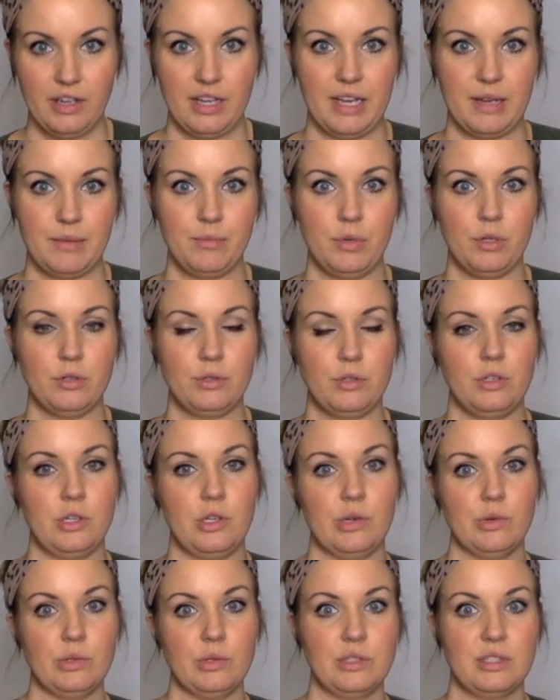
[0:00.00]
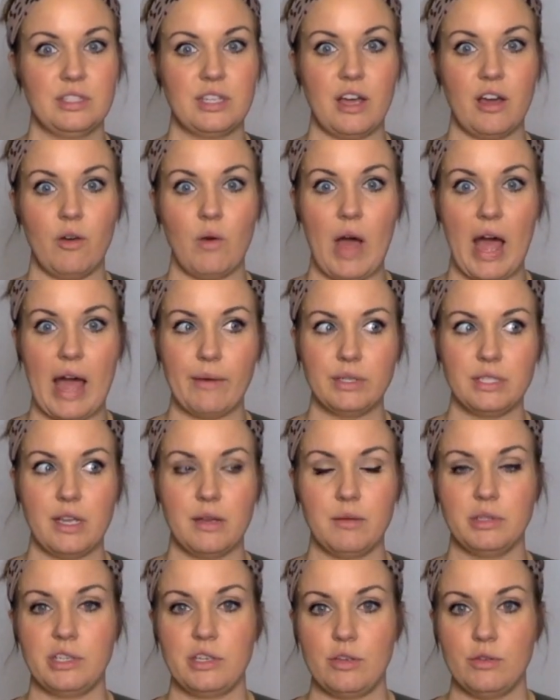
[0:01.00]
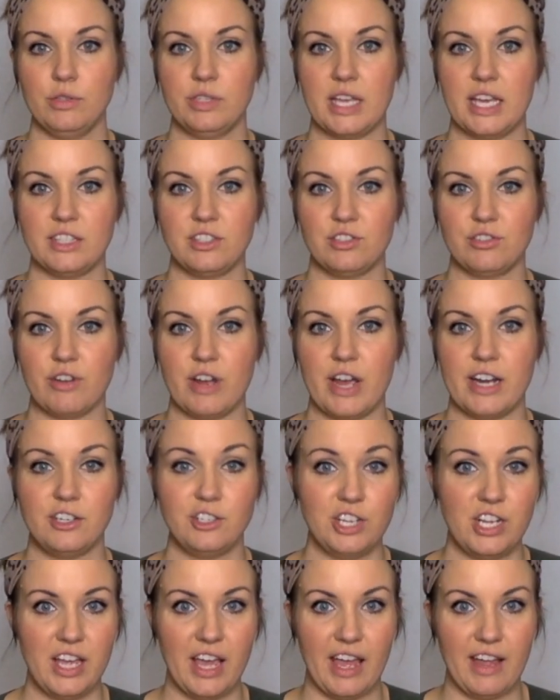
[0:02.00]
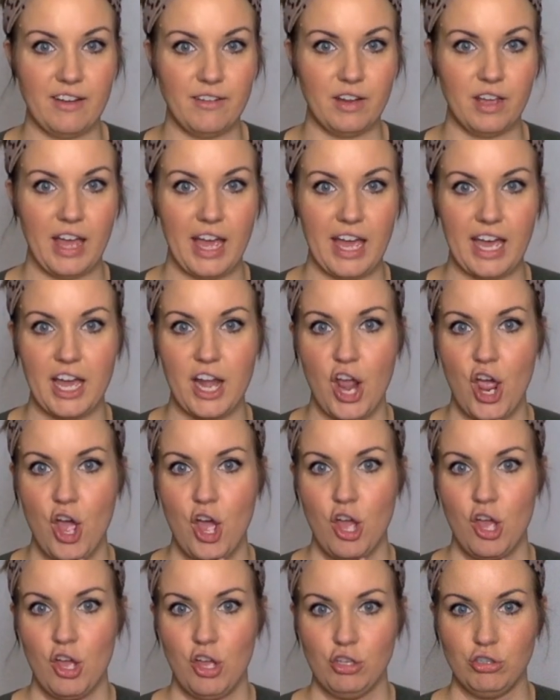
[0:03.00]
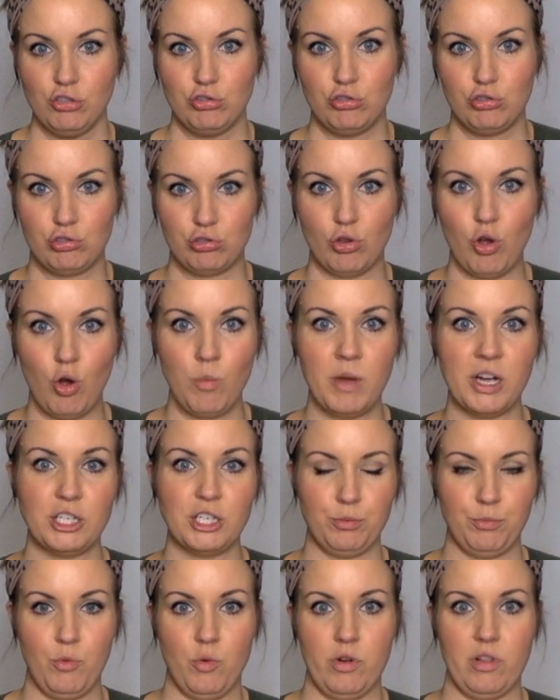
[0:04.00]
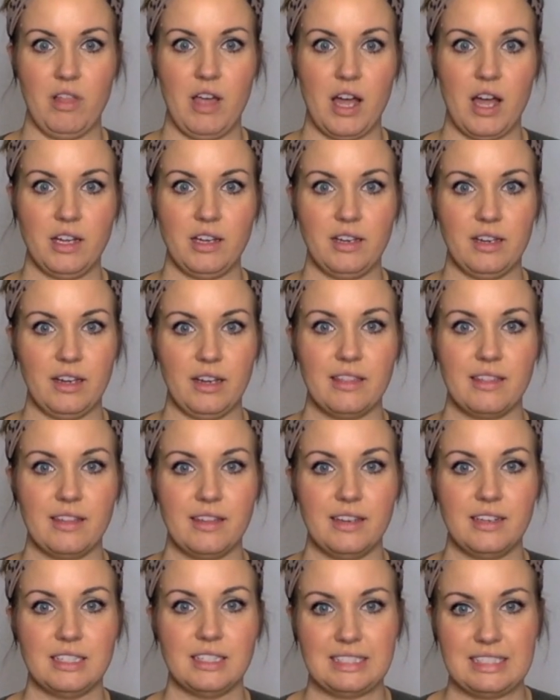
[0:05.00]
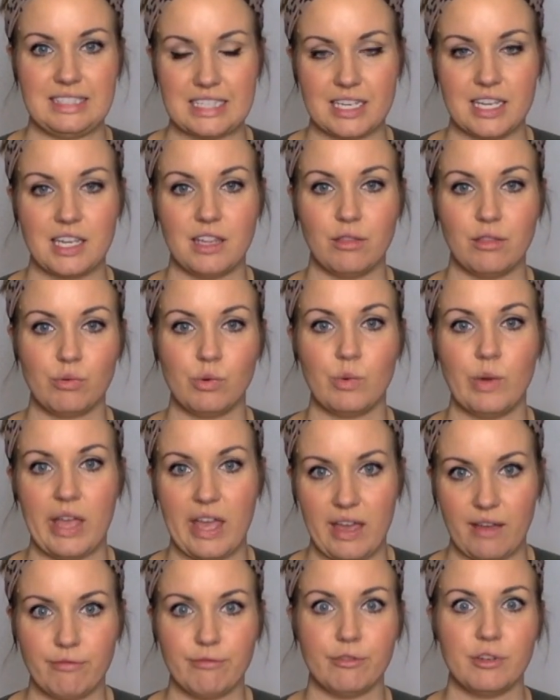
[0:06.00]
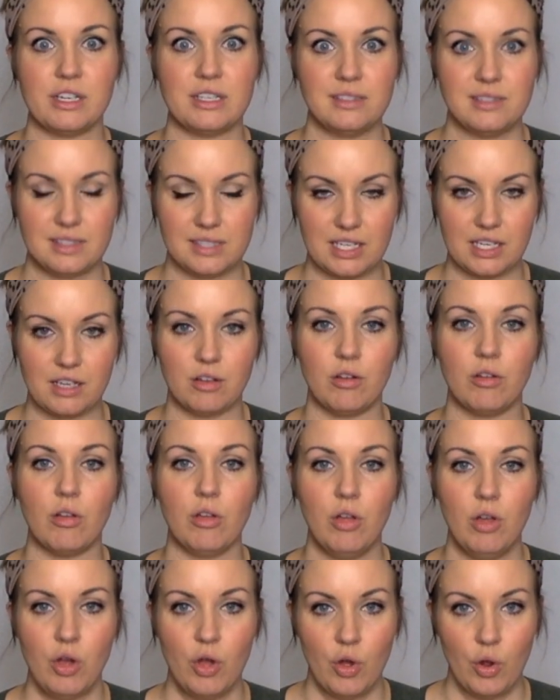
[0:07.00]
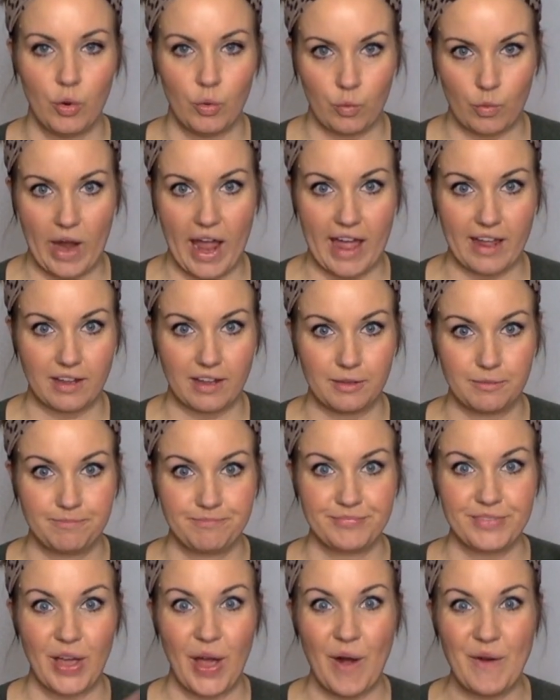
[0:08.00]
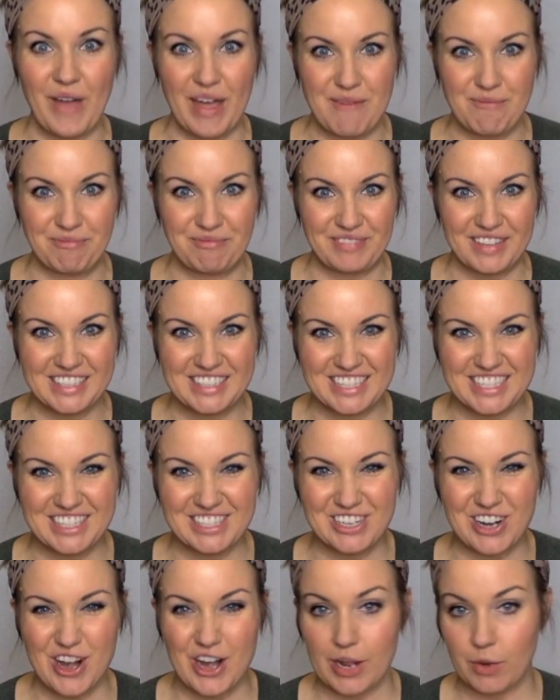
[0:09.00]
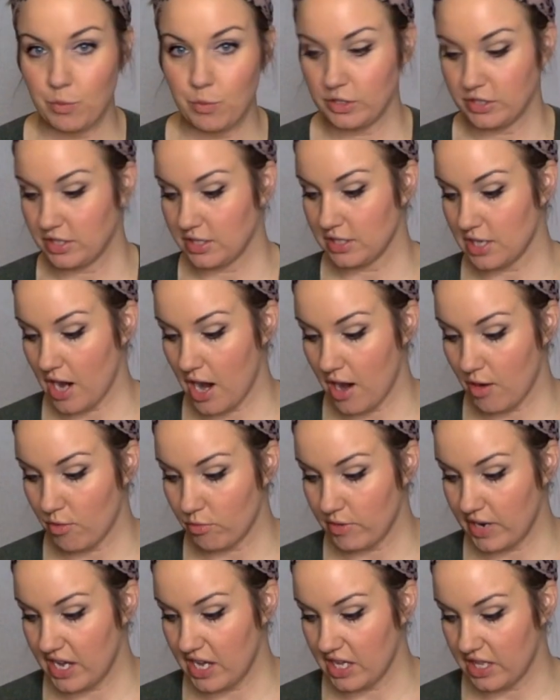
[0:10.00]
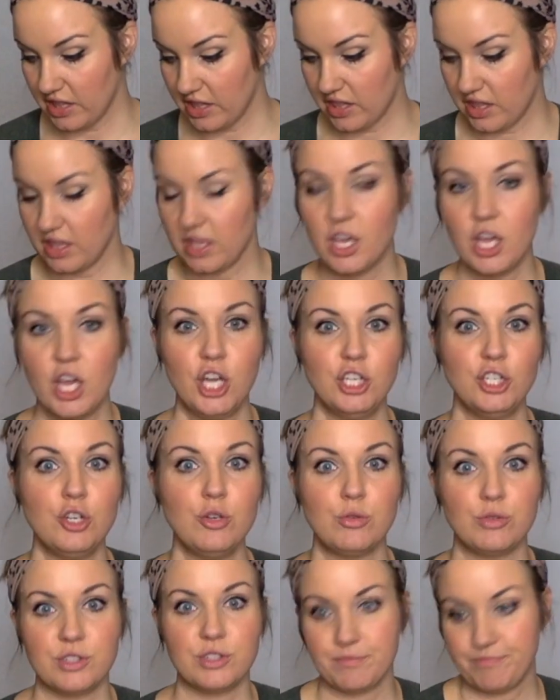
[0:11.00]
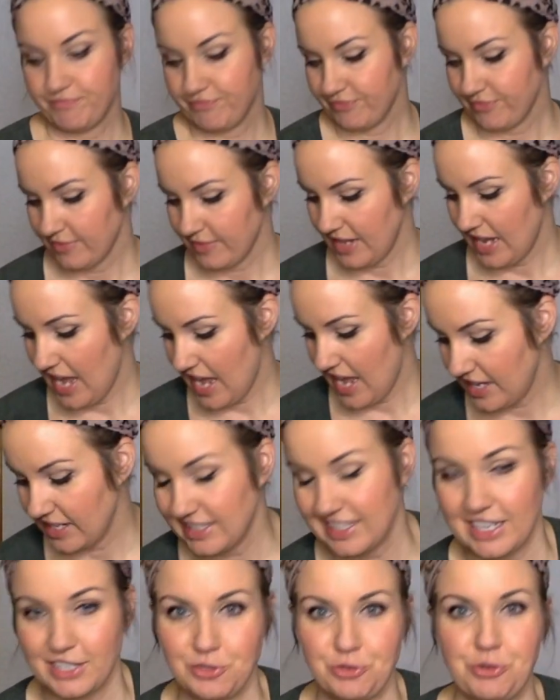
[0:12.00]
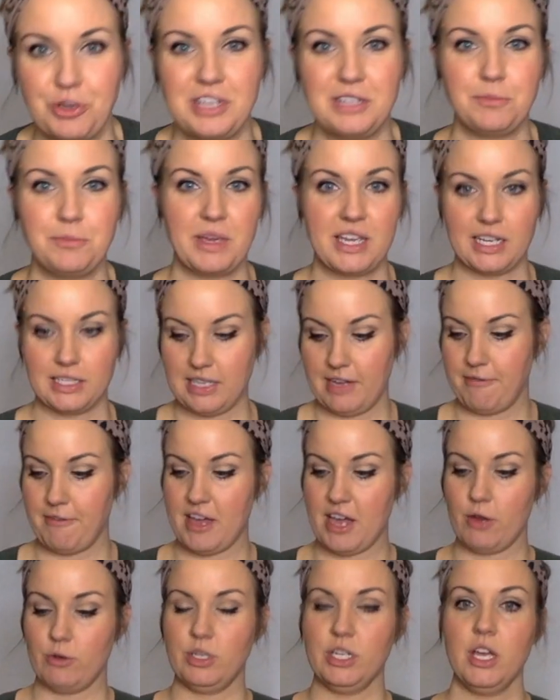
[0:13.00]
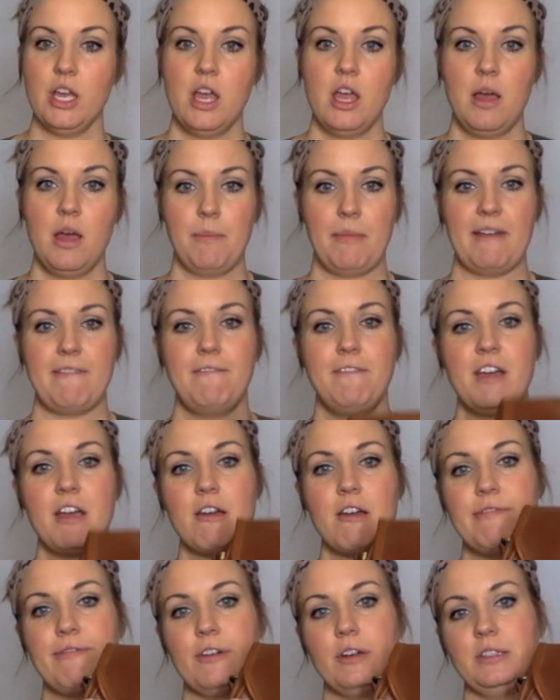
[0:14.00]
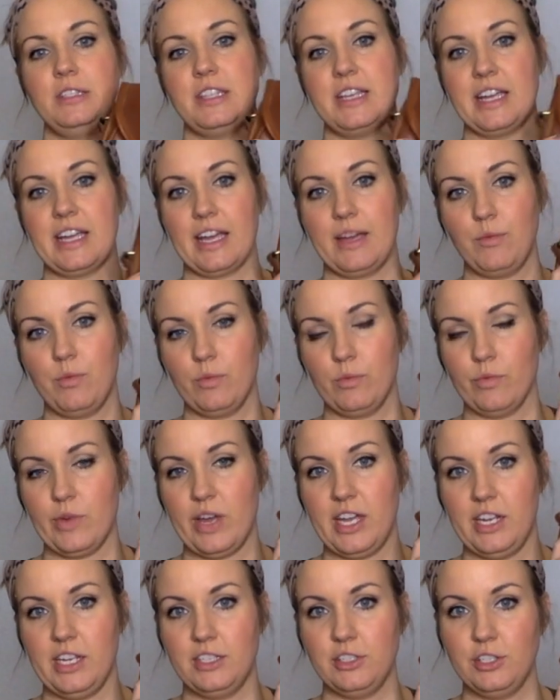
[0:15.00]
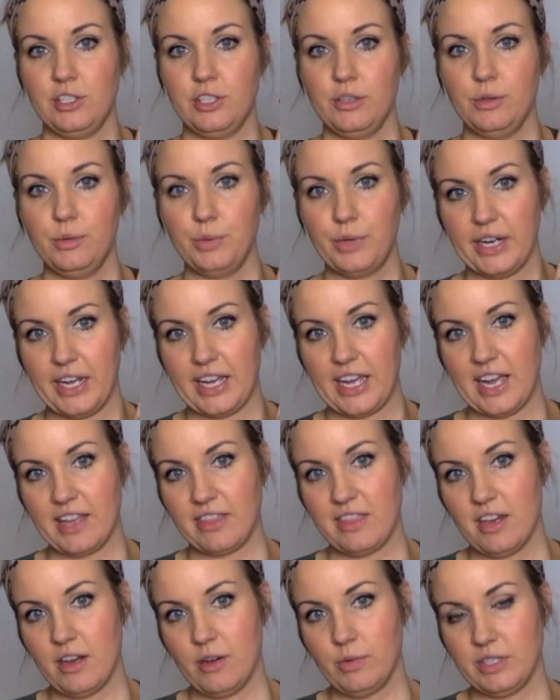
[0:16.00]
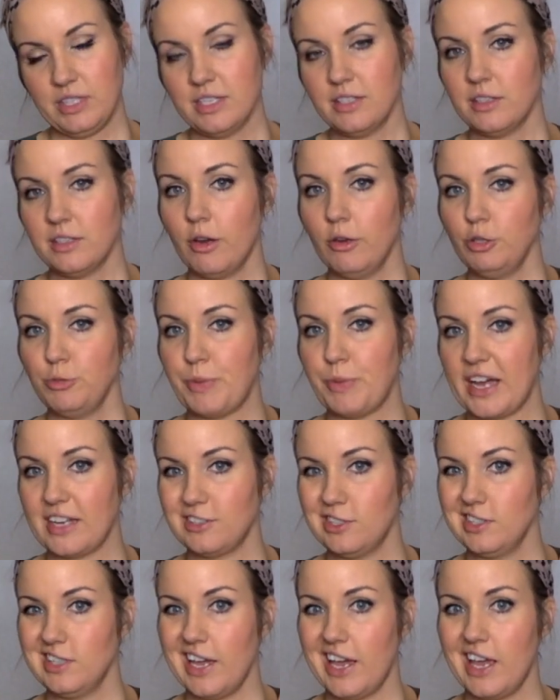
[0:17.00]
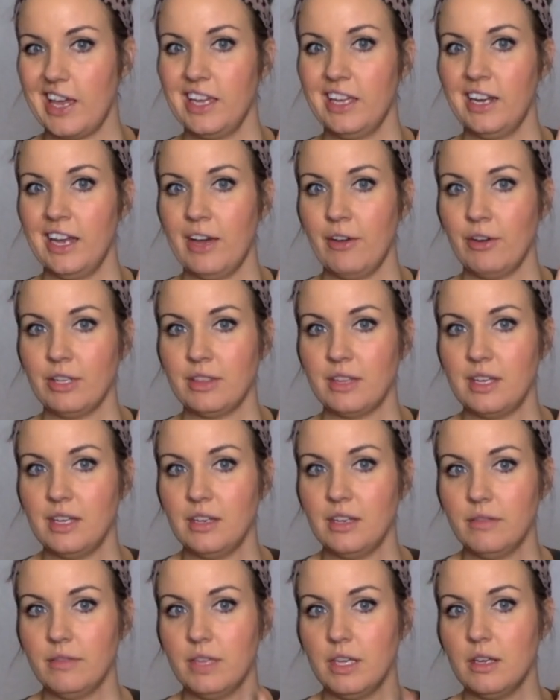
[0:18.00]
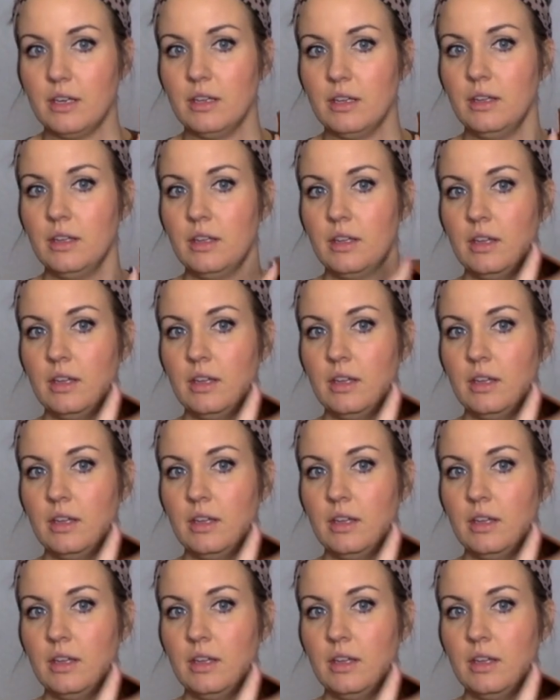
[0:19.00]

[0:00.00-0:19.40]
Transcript: and new. So I was able to use that strategy and had so much more luck than digging through every single rack. Okay, let's get started. We'll start with shoes and accessories because I found my very first thing I ran into when I got there was this Coach bag just hanging out at the end of the